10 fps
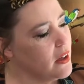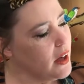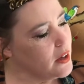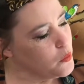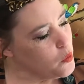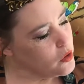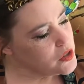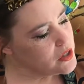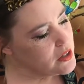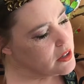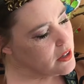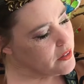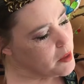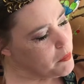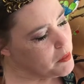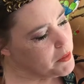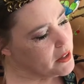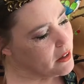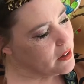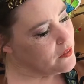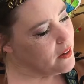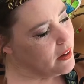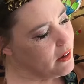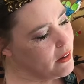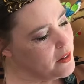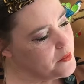and what that might be like for her.